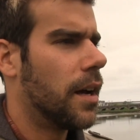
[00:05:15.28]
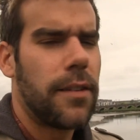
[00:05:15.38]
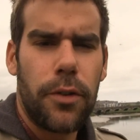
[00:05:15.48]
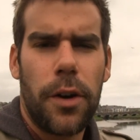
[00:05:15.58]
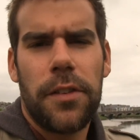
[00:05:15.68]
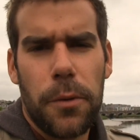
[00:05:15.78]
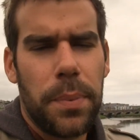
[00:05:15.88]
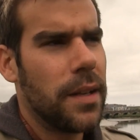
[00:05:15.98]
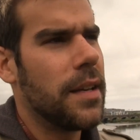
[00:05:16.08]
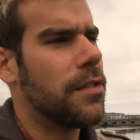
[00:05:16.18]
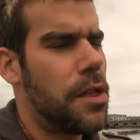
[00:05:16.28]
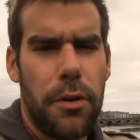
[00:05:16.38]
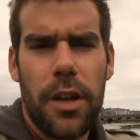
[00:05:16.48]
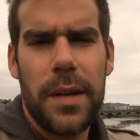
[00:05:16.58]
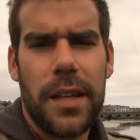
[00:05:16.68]
Toronto police
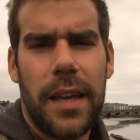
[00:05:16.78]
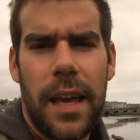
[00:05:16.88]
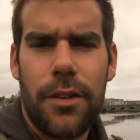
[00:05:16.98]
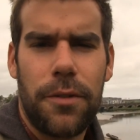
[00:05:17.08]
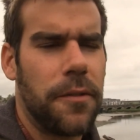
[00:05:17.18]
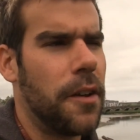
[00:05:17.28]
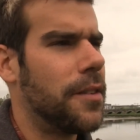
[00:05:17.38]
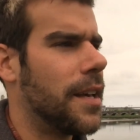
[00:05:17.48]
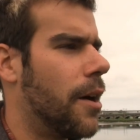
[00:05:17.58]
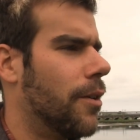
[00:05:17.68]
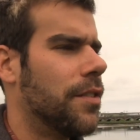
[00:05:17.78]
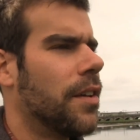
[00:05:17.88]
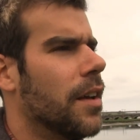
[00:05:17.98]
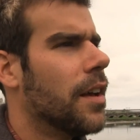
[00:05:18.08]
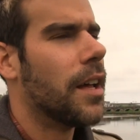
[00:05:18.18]
throwing me in a cage for 50 hours,
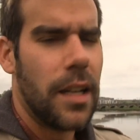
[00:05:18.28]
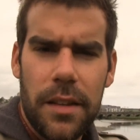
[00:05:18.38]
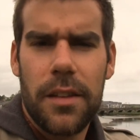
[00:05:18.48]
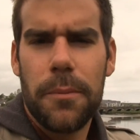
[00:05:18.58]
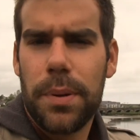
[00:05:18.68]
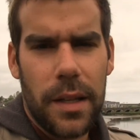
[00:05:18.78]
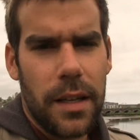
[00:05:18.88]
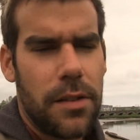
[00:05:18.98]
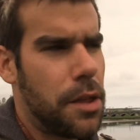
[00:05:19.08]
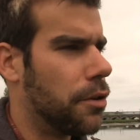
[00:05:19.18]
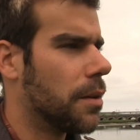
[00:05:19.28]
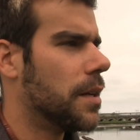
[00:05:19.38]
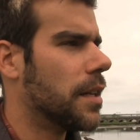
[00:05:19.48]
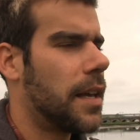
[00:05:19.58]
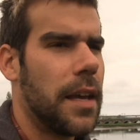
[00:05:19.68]
London police throwing
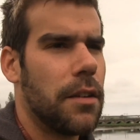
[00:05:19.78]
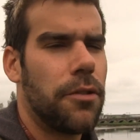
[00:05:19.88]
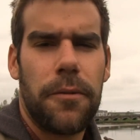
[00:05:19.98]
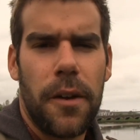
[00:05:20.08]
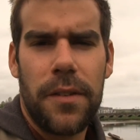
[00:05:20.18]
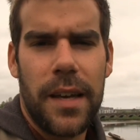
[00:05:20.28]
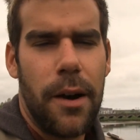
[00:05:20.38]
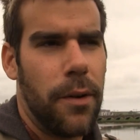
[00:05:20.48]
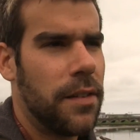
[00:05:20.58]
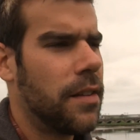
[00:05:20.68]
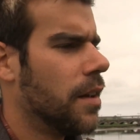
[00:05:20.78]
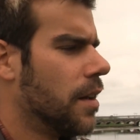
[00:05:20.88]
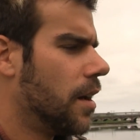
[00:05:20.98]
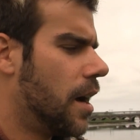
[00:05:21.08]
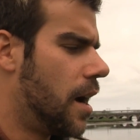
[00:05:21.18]
me in a cage for 50 hours,
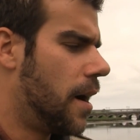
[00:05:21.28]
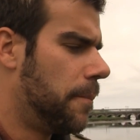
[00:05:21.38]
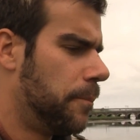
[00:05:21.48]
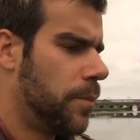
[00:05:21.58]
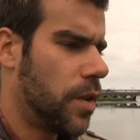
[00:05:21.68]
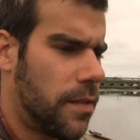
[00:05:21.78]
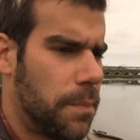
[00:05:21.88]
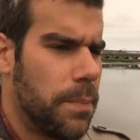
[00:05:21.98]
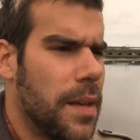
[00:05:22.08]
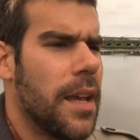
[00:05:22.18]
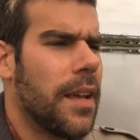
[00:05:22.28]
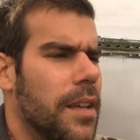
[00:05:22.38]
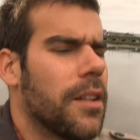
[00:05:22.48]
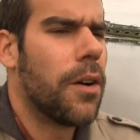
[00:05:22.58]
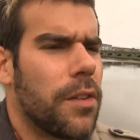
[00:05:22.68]
just being,
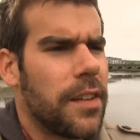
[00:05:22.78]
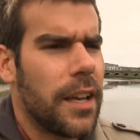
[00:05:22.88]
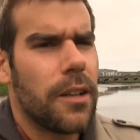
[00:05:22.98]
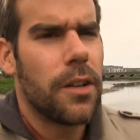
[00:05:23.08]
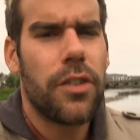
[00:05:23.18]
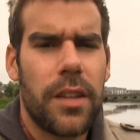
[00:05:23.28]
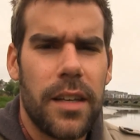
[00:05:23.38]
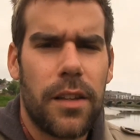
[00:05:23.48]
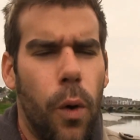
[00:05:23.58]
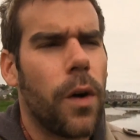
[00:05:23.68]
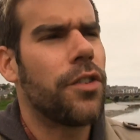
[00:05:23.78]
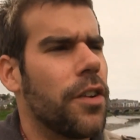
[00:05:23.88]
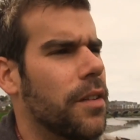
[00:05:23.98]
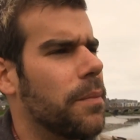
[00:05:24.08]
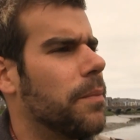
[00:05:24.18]
you know, psychologically
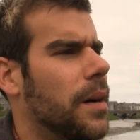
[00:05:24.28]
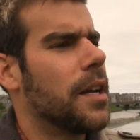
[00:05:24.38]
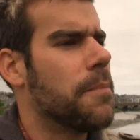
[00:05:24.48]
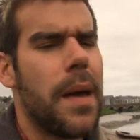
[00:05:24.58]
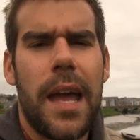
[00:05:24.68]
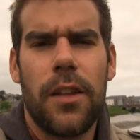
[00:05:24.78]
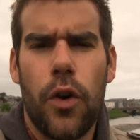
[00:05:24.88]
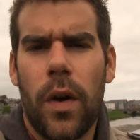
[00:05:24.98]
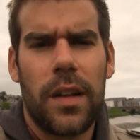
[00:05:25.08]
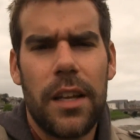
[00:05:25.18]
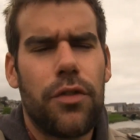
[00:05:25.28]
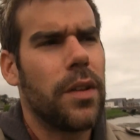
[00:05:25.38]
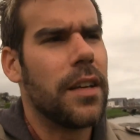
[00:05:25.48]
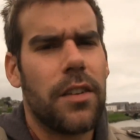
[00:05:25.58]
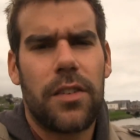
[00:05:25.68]
tortured by men who are
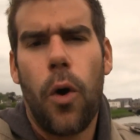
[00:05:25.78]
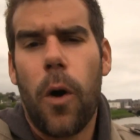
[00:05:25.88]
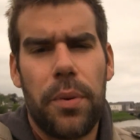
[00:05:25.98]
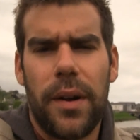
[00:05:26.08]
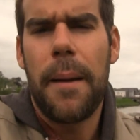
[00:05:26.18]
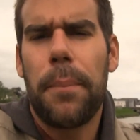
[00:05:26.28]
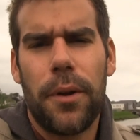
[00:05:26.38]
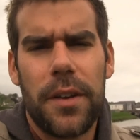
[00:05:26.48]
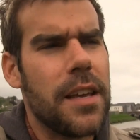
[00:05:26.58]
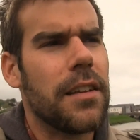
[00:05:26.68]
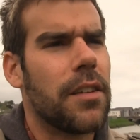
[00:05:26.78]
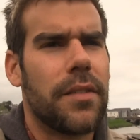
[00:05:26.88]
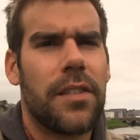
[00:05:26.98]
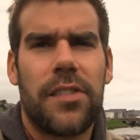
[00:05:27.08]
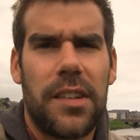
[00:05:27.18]
literally just corporate employees of
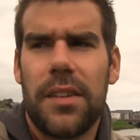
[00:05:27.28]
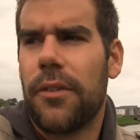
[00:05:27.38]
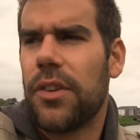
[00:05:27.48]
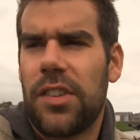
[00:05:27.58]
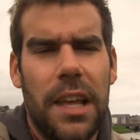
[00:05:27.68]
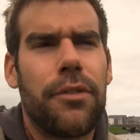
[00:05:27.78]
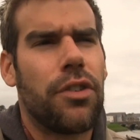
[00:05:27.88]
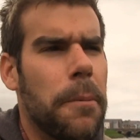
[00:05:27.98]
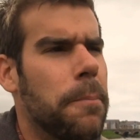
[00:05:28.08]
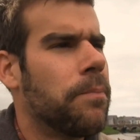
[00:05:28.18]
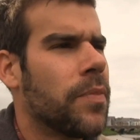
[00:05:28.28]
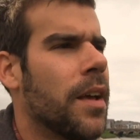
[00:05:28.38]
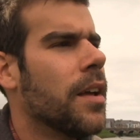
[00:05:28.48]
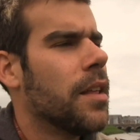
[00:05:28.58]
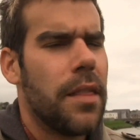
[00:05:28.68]
a slave ship.
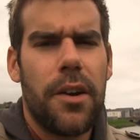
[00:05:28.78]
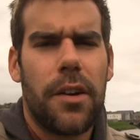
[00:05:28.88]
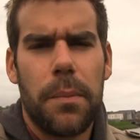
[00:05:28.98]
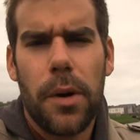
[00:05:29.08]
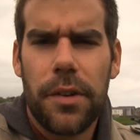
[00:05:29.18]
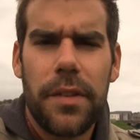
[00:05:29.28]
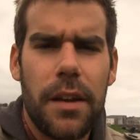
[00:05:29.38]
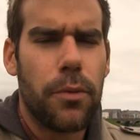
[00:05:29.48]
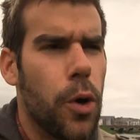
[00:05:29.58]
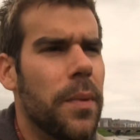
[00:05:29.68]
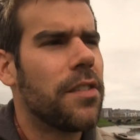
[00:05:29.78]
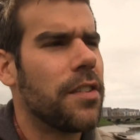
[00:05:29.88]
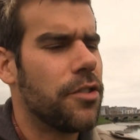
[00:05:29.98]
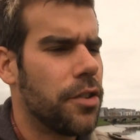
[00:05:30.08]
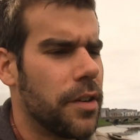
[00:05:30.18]
They are the modern day Roman
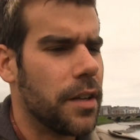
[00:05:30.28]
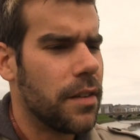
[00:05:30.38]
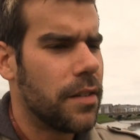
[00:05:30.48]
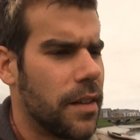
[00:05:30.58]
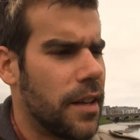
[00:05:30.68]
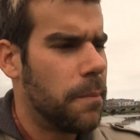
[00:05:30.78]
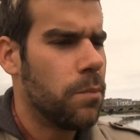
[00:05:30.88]
centurions. And